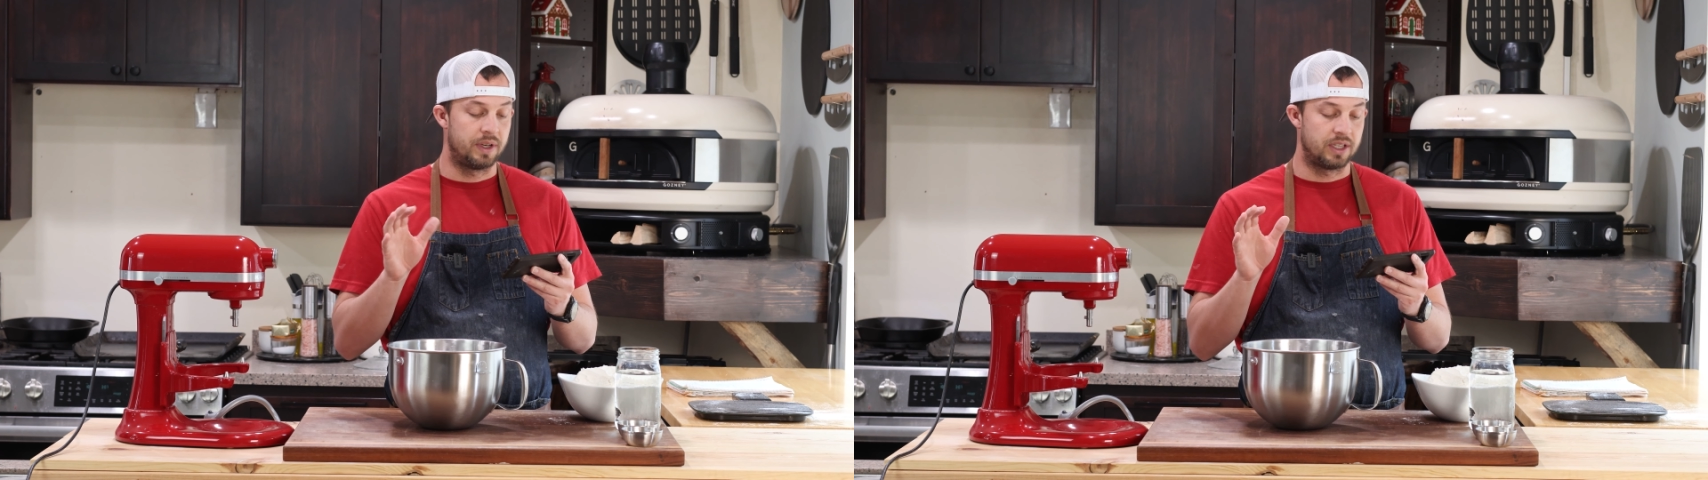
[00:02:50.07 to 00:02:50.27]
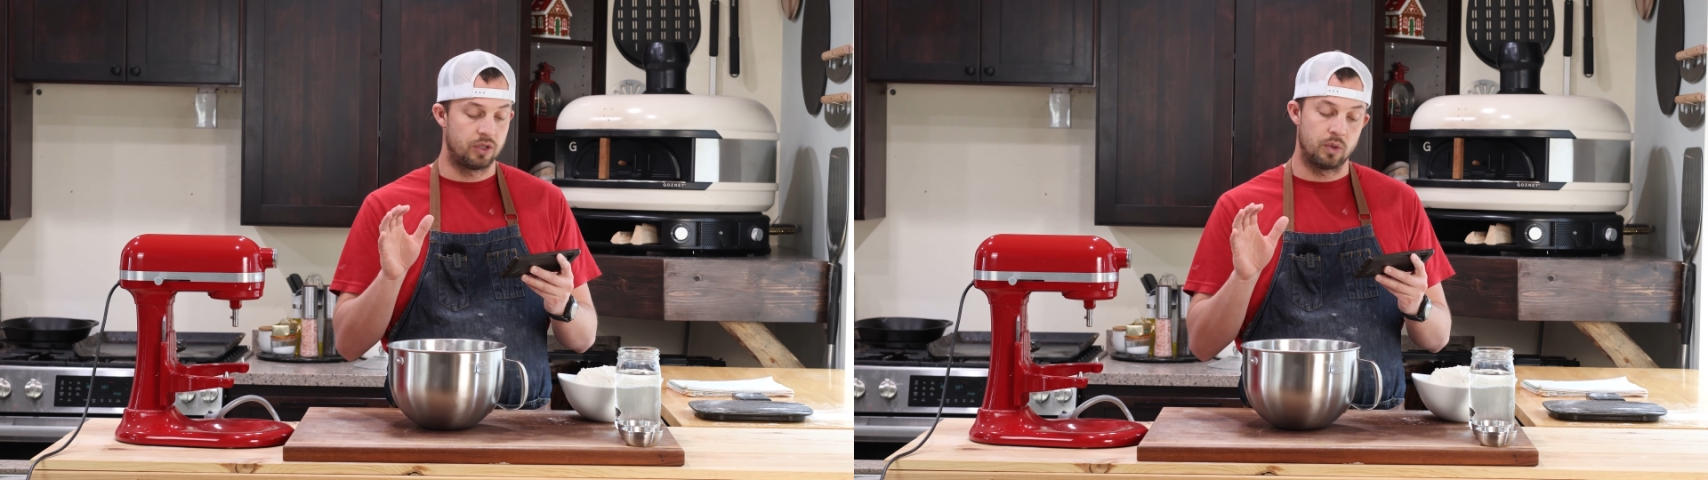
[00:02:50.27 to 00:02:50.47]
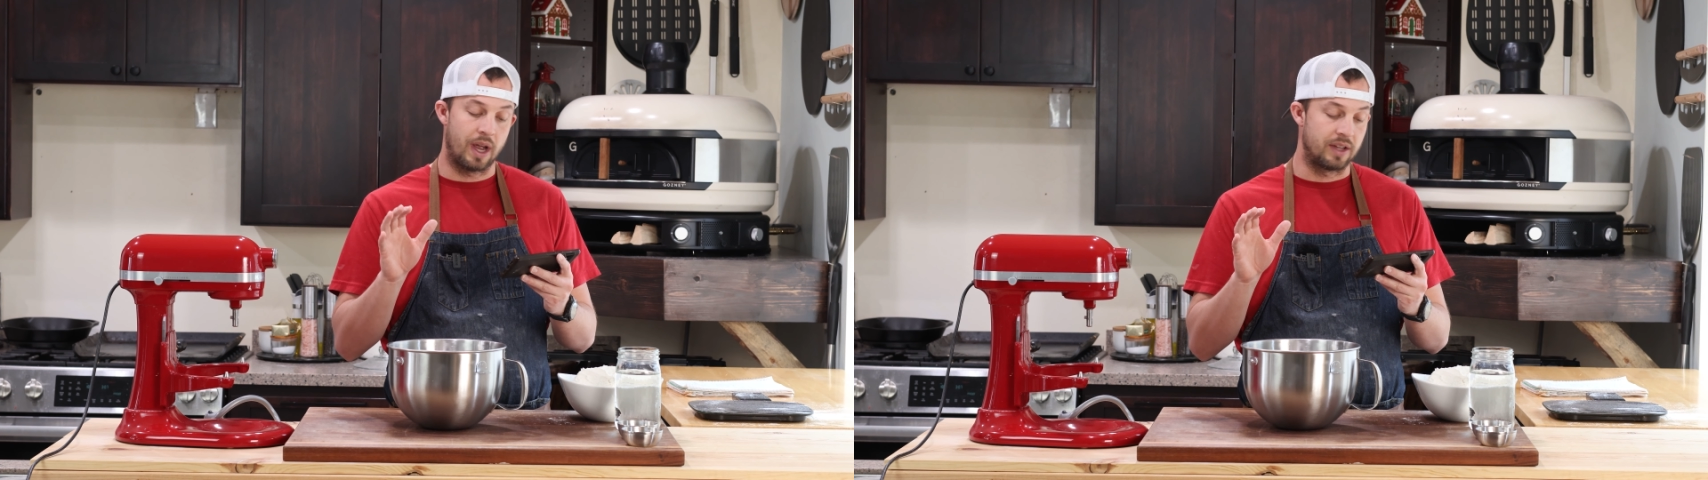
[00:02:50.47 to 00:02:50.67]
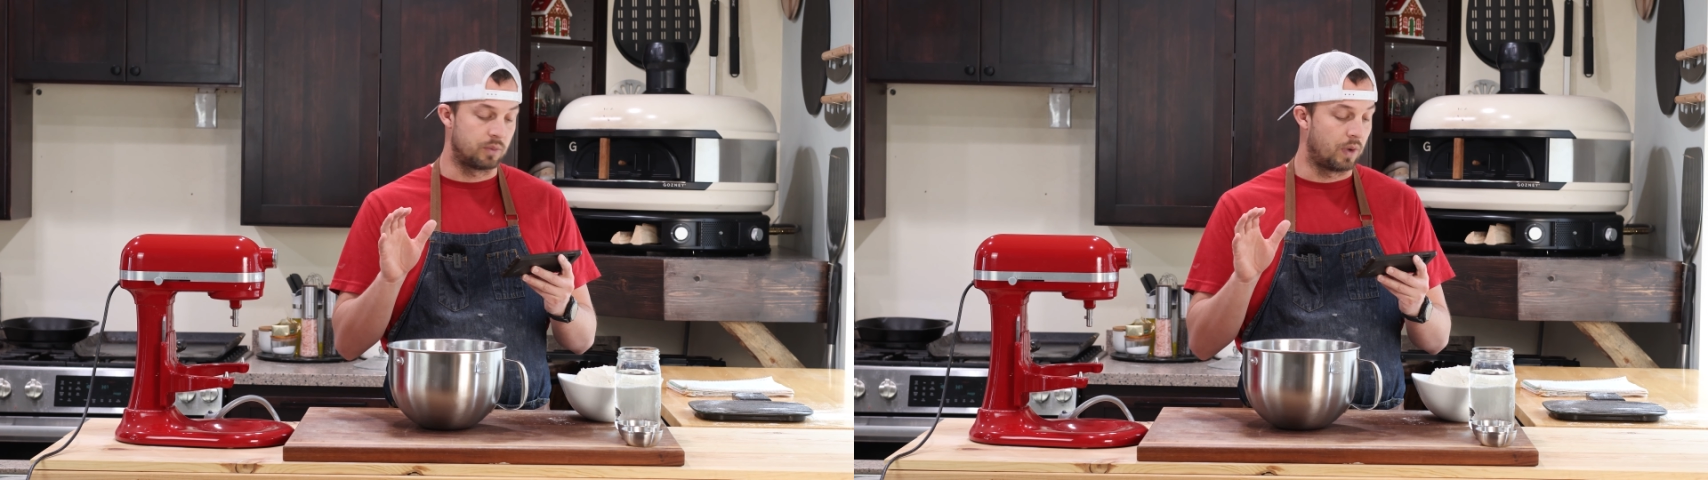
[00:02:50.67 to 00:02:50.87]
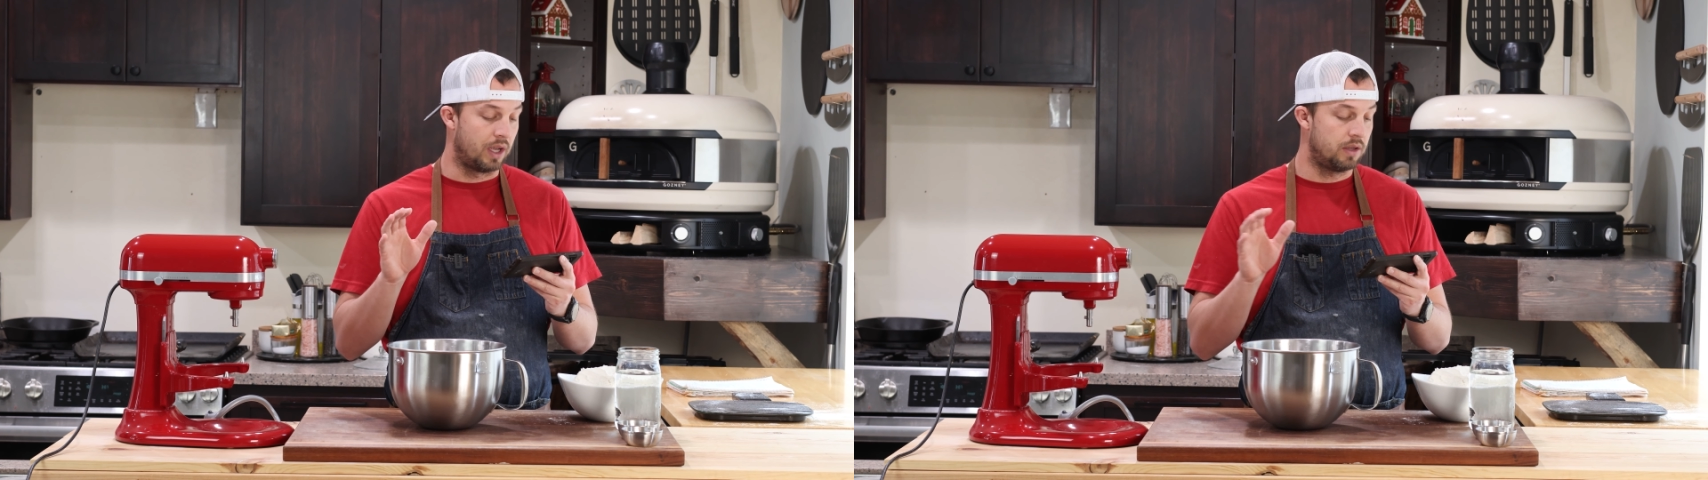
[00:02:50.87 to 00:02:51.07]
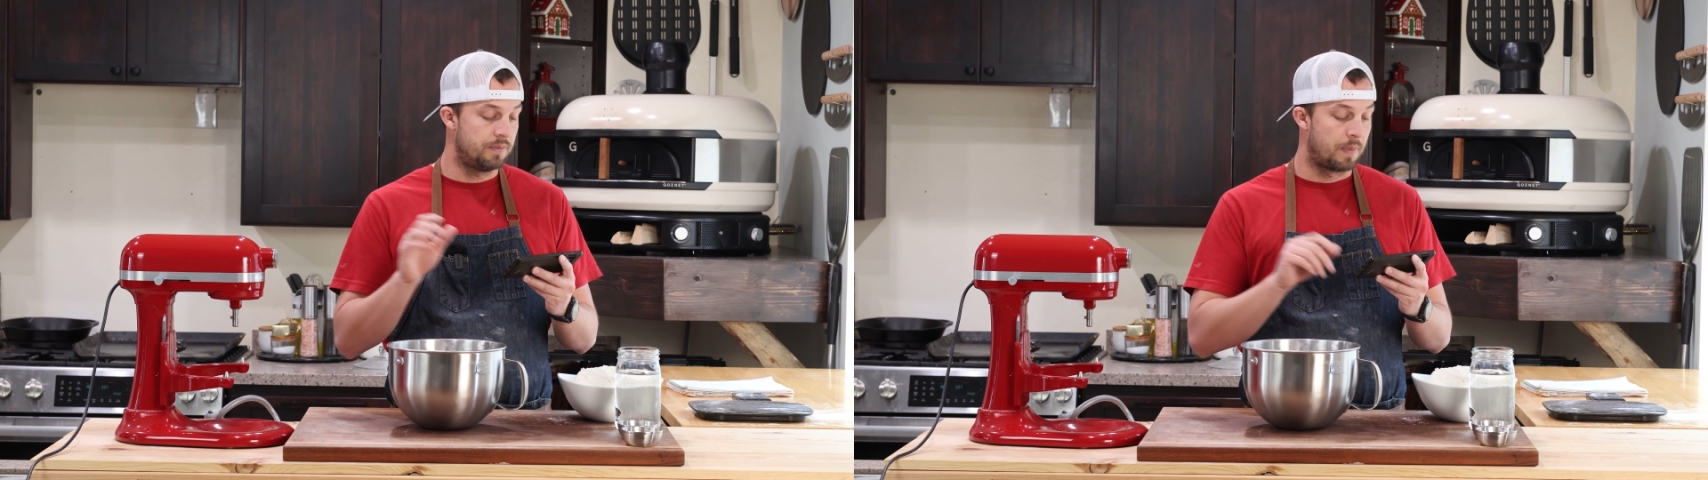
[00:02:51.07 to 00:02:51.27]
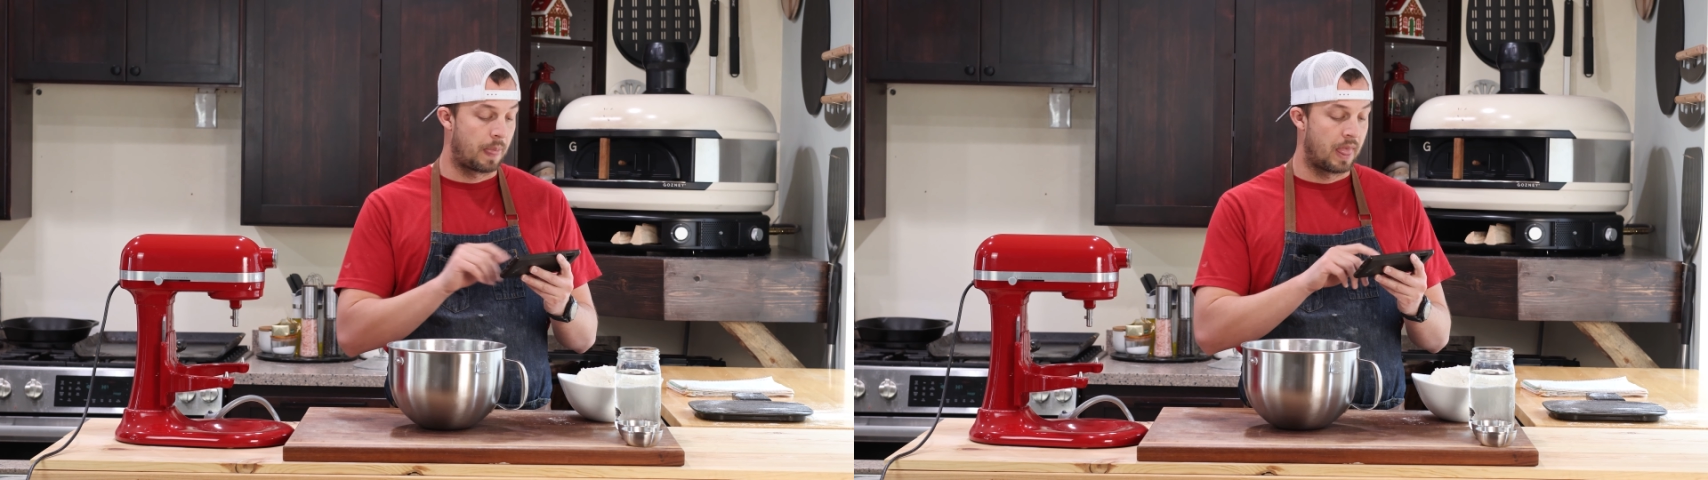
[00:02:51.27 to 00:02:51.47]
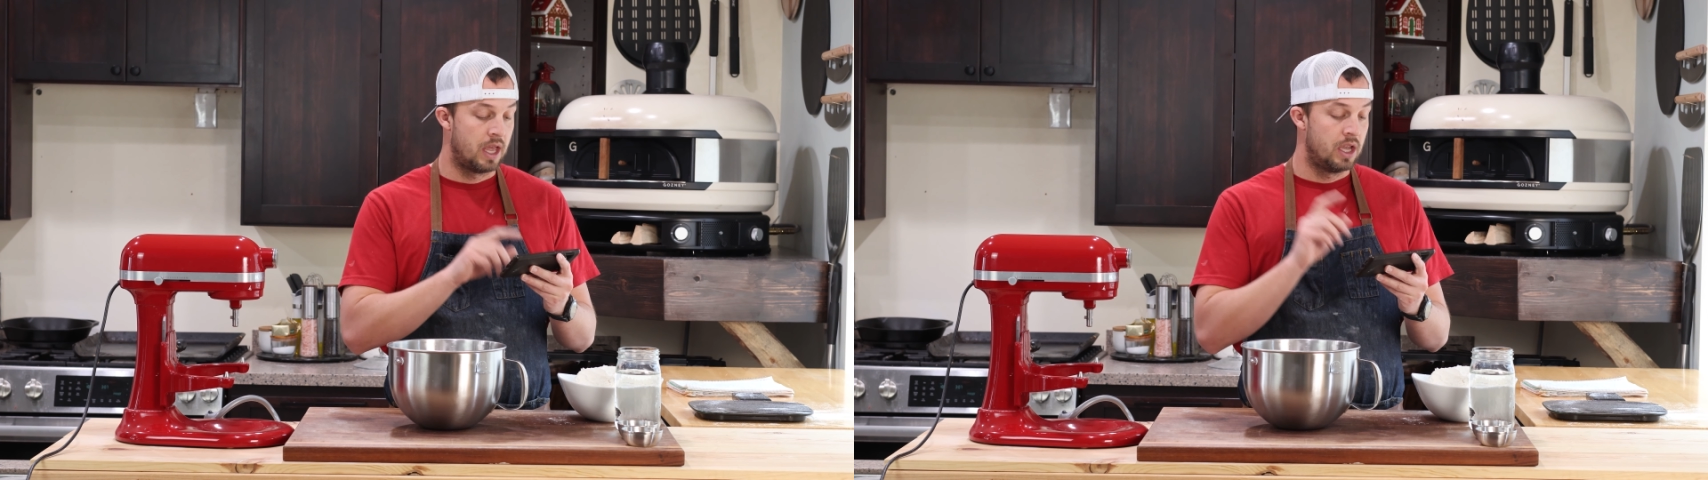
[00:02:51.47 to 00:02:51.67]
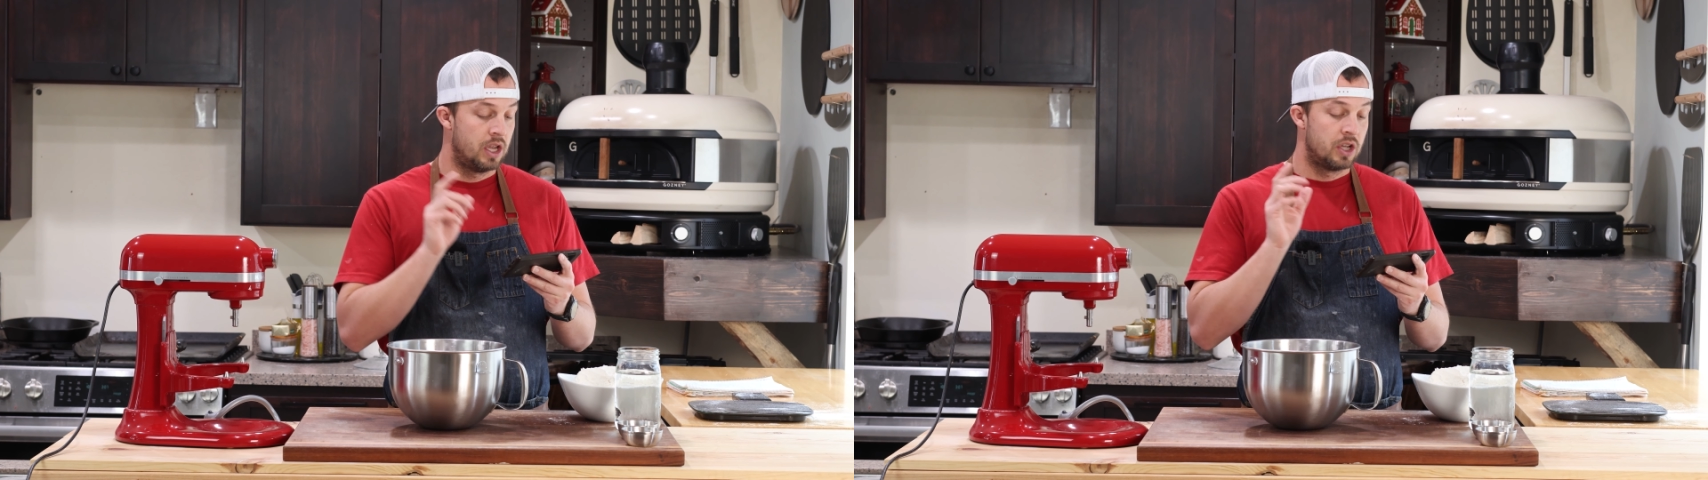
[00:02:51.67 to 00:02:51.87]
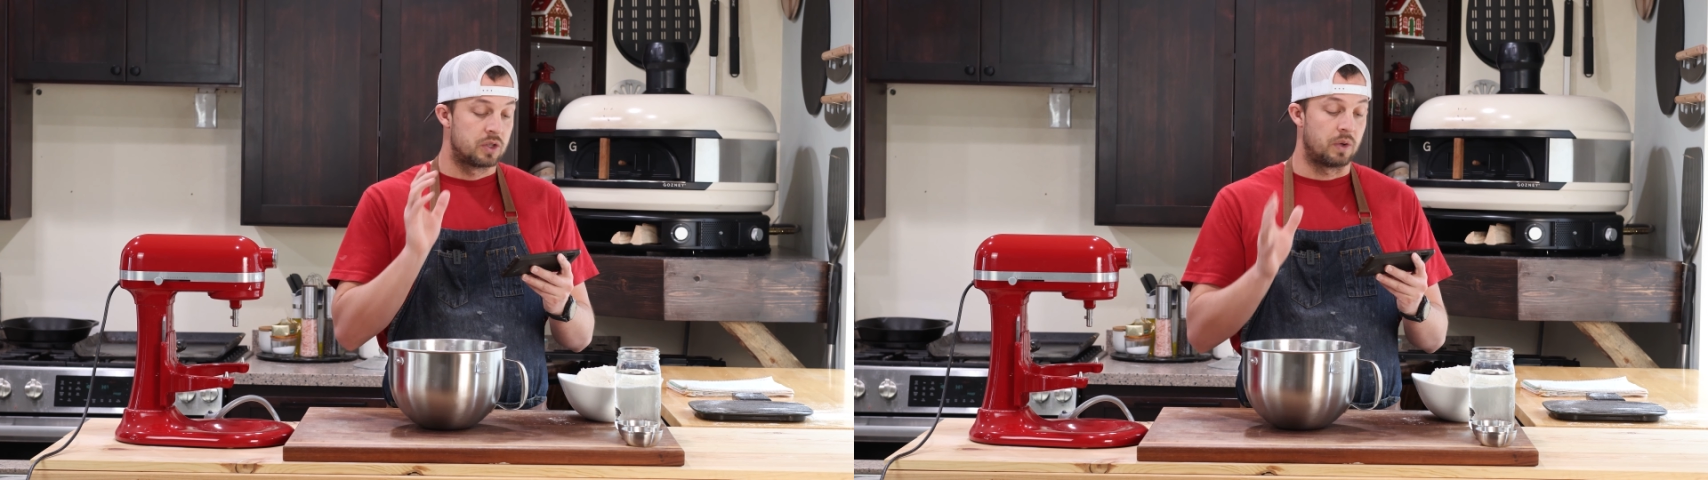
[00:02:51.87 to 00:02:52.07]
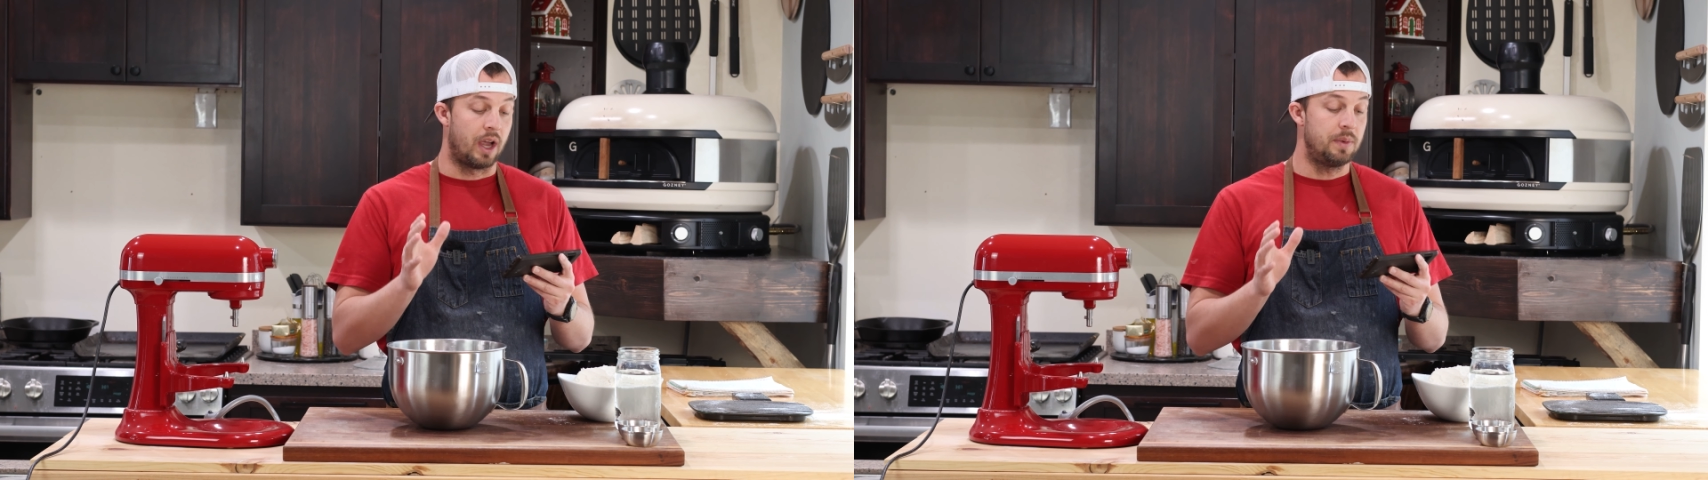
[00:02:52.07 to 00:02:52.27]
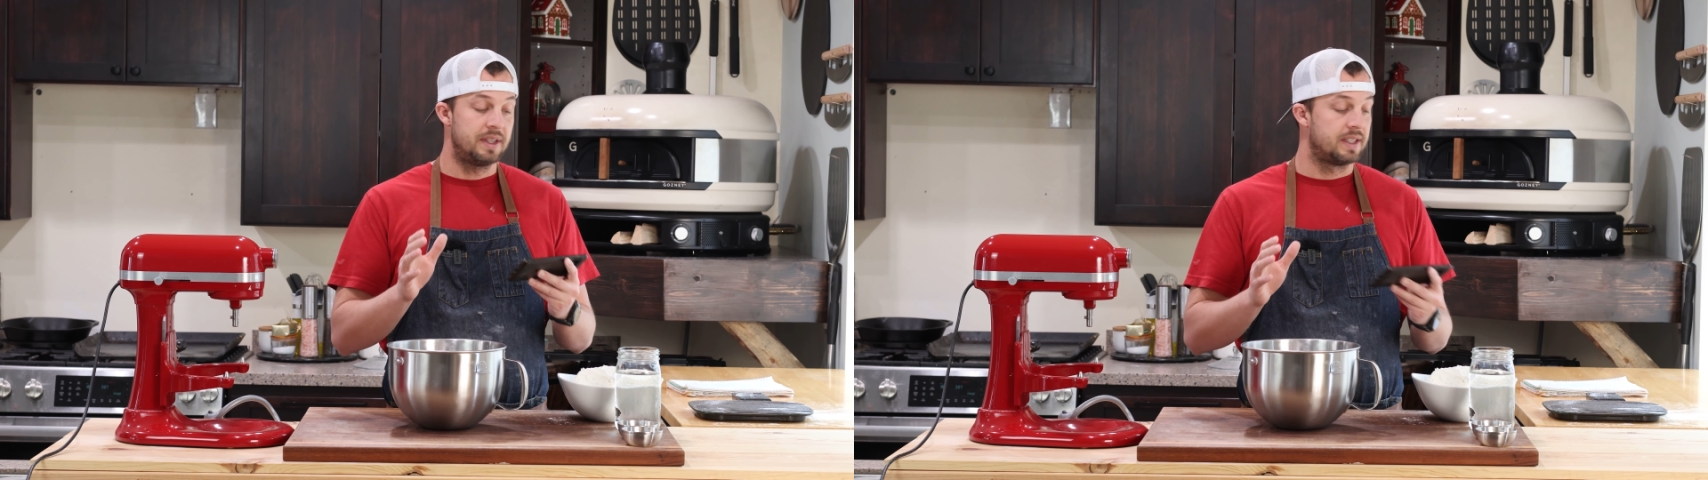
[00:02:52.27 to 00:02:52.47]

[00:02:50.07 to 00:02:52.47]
one didn't do as well. So I would